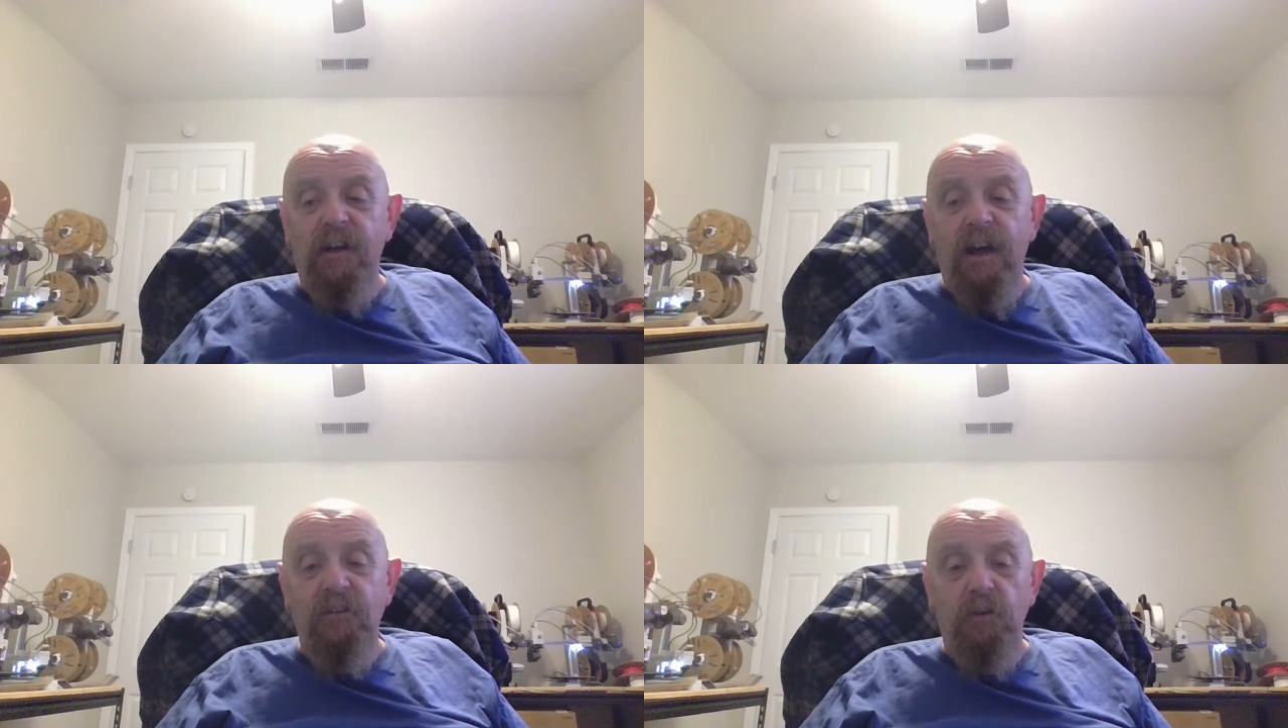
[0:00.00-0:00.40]
You
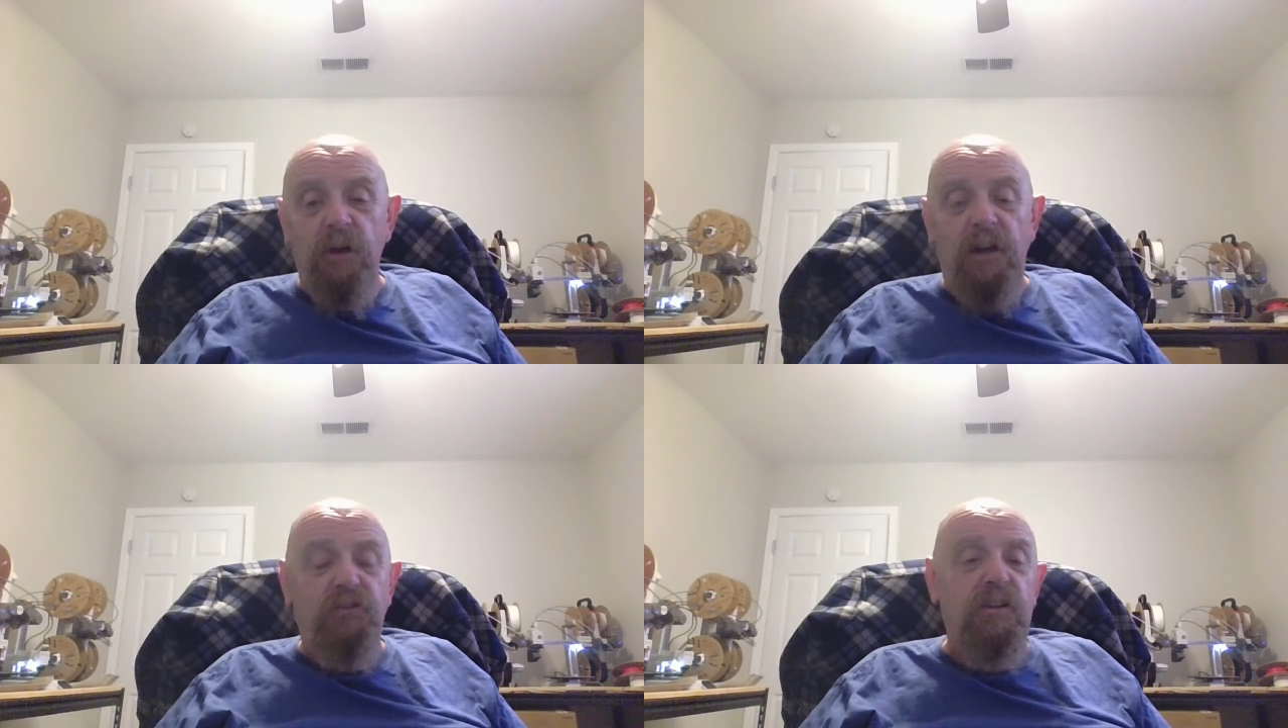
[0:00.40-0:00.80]
got to do
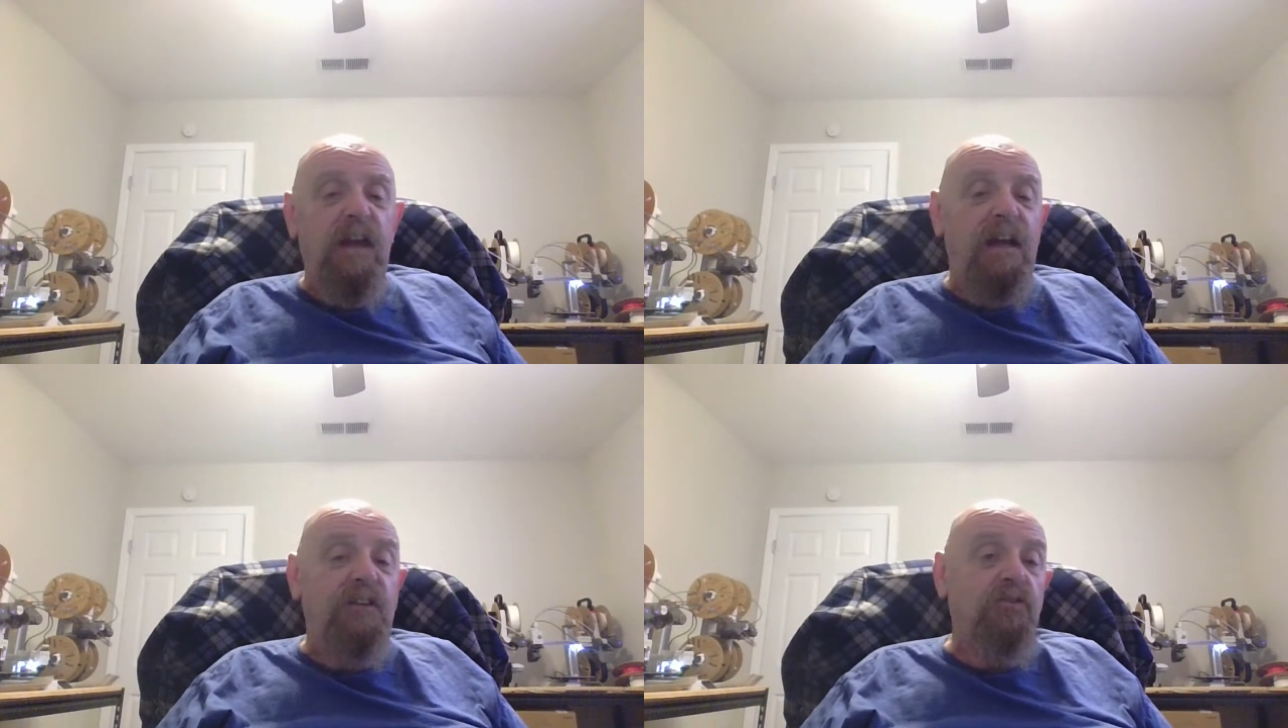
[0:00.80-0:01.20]

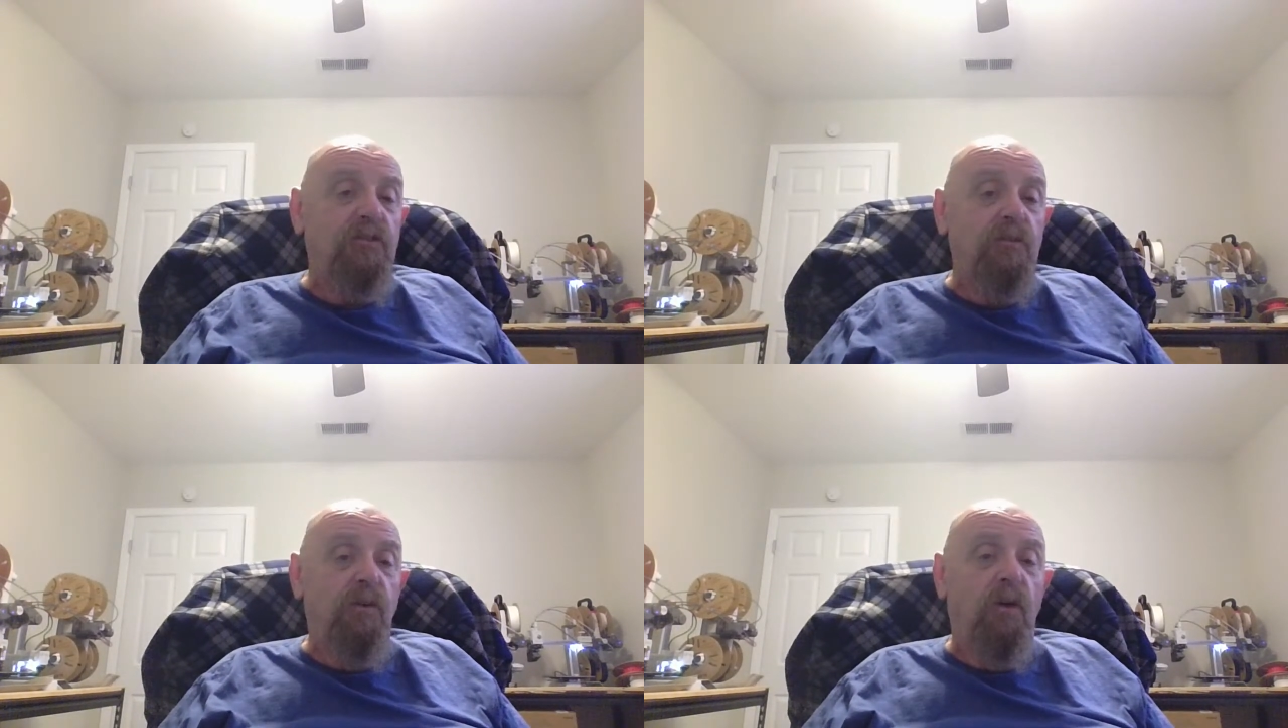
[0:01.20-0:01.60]

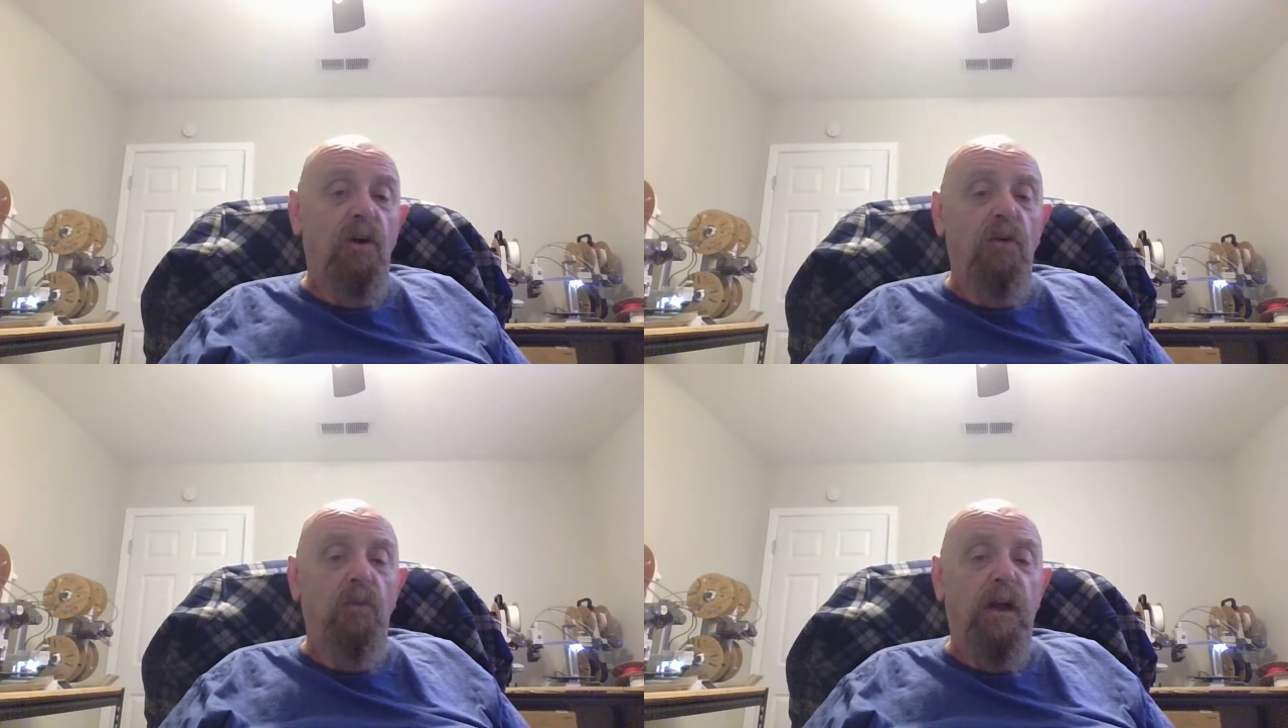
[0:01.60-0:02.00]
ACH,
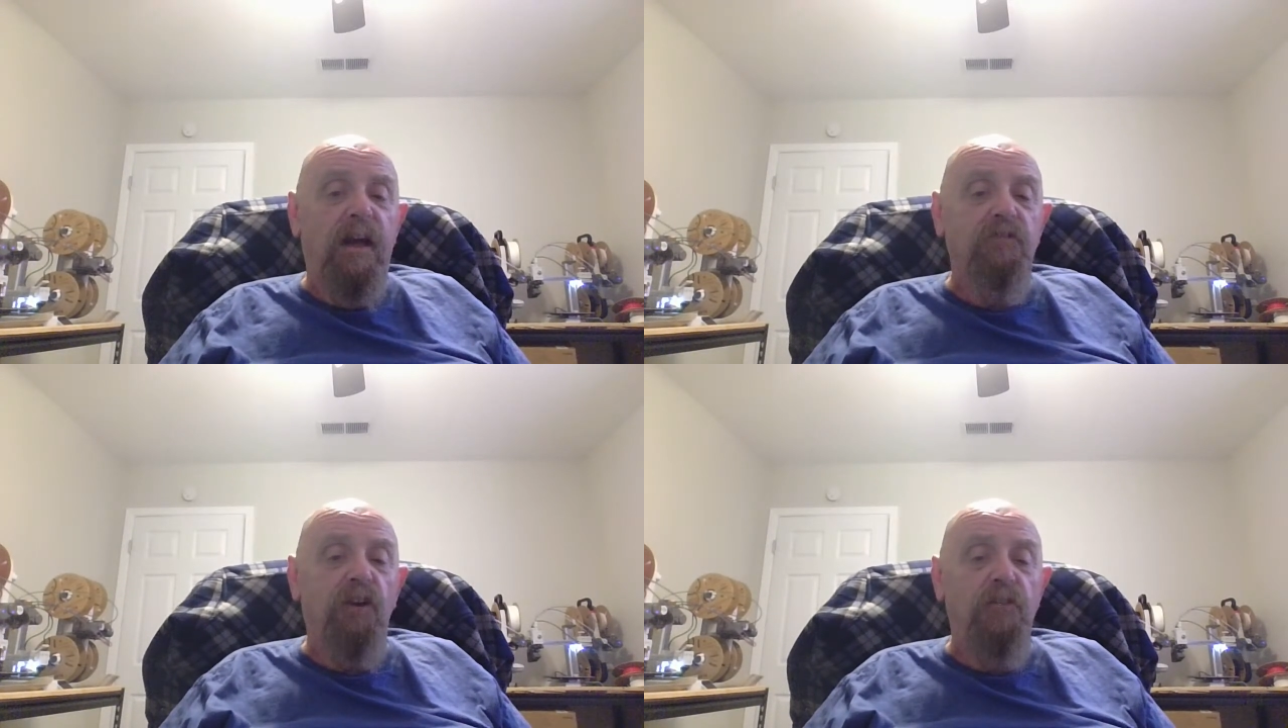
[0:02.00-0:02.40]
or we
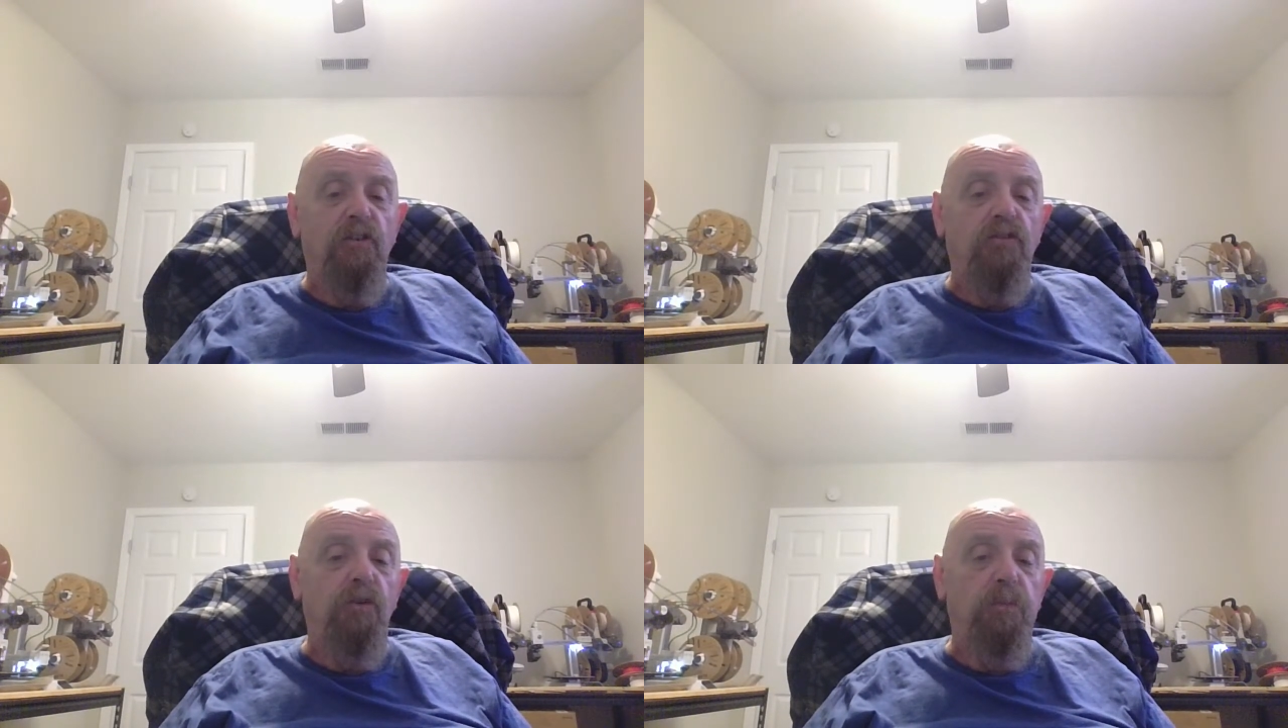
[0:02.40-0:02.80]
got to charge
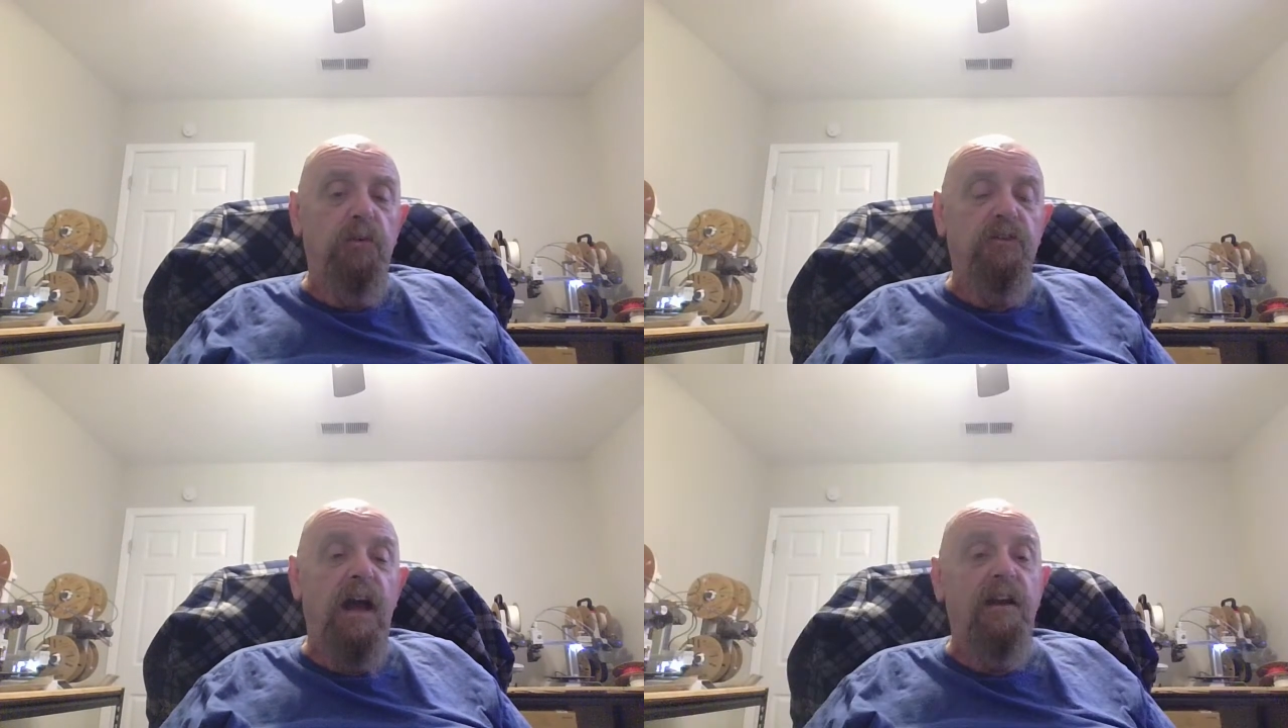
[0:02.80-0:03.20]
you
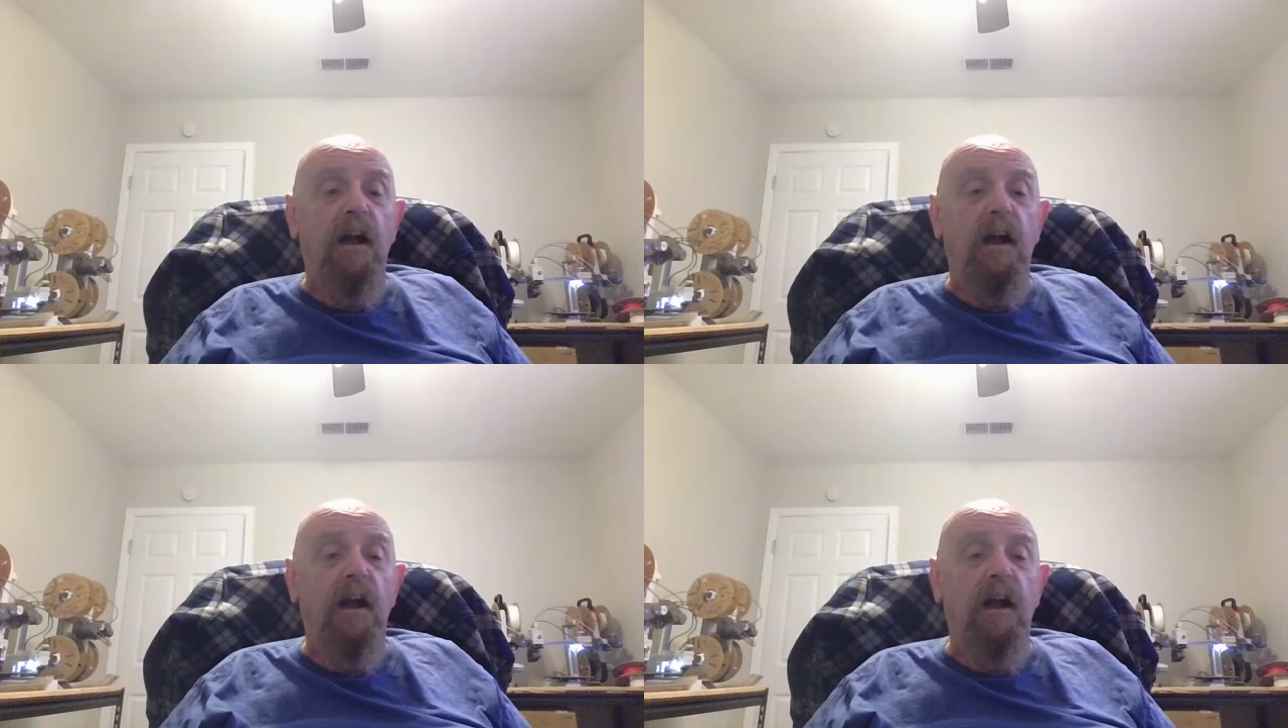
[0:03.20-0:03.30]
2%."